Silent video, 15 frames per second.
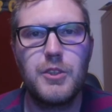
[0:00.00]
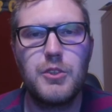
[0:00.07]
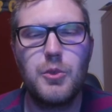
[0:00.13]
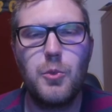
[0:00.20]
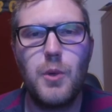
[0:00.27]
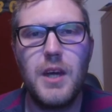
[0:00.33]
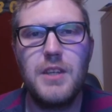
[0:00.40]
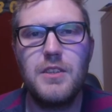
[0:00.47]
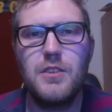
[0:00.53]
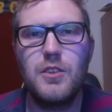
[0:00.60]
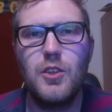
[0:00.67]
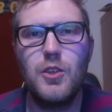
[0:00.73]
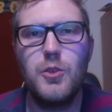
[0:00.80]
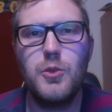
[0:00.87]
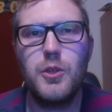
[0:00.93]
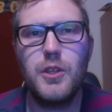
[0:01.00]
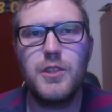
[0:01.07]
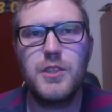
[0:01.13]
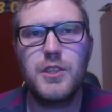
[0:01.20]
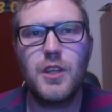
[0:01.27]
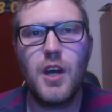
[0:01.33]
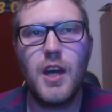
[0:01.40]
So where does Luke
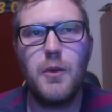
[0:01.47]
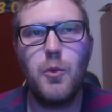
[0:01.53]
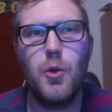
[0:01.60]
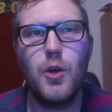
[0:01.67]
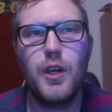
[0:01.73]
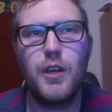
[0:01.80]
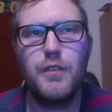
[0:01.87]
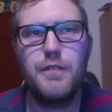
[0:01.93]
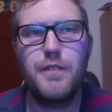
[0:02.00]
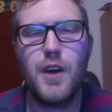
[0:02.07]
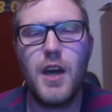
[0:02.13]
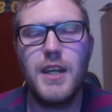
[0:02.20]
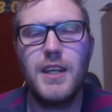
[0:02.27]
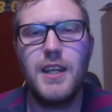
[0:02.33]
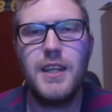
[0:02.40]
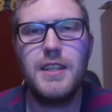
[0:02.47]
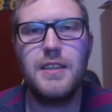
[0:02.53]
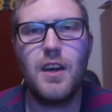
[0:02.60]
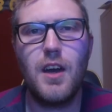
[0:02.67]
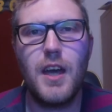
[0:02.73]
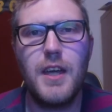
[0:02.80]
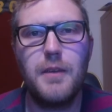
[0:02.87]
Skywalker finally
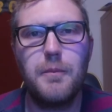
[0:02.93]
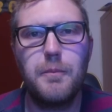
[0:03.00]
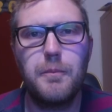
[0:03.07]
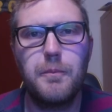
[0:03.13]
die?